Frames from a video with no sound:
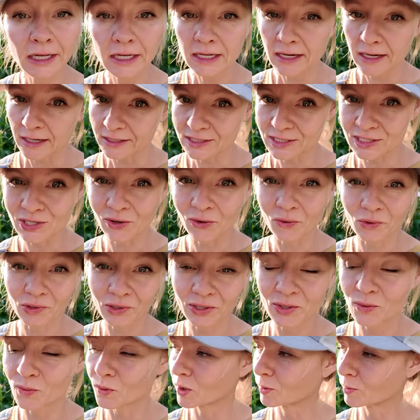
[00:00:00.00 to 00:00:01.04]
It's totally
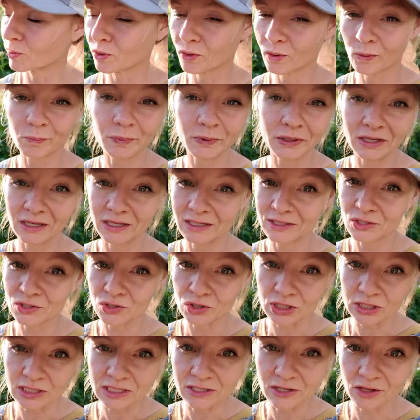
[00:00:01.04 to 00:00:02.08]
normal. Peonies are
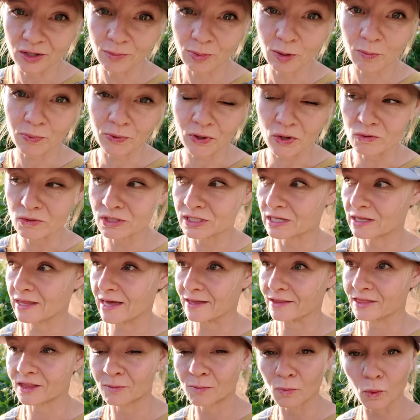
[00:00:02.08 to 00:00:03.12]
just a little bit prone to
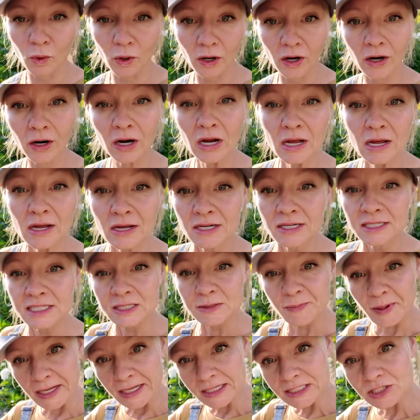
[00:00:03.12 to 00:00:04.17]
that. The more
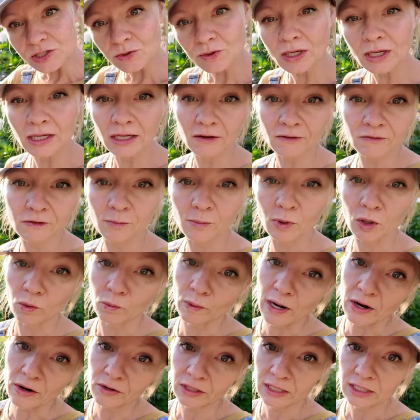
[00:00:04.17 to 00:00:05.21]
space you can give them
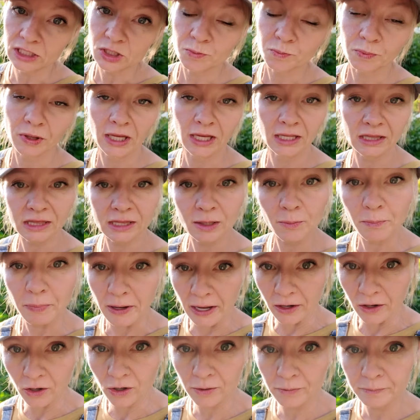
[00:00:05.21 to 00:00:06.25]
around each plant, the
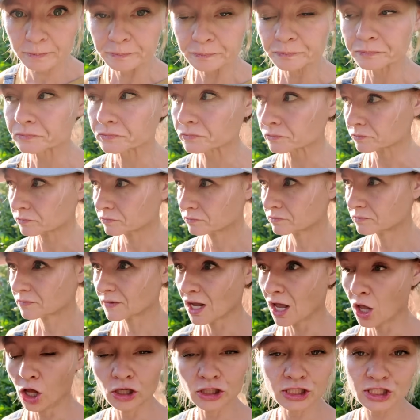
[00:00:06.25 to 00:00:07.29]
better.
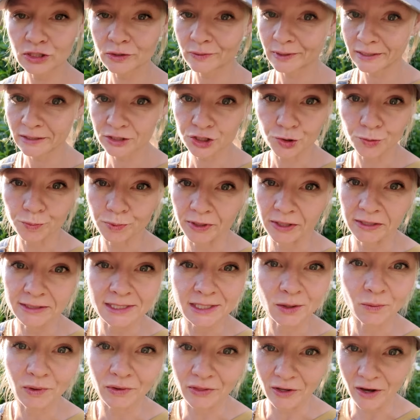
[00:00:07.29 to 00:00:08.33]
Also, interplanting
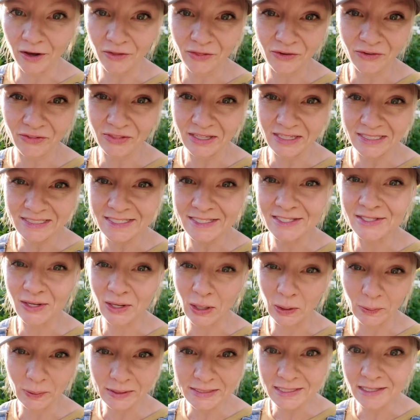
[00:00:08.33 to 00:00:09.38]
with other things is
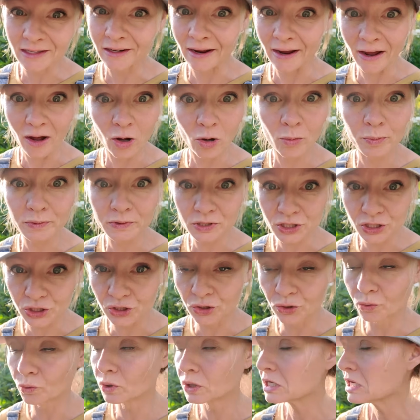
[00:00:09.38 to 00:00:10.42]
always going to help
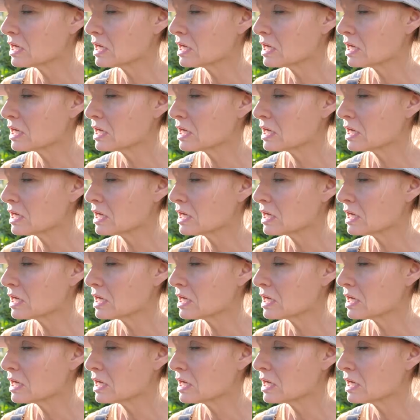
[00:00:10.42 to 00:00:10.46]
too.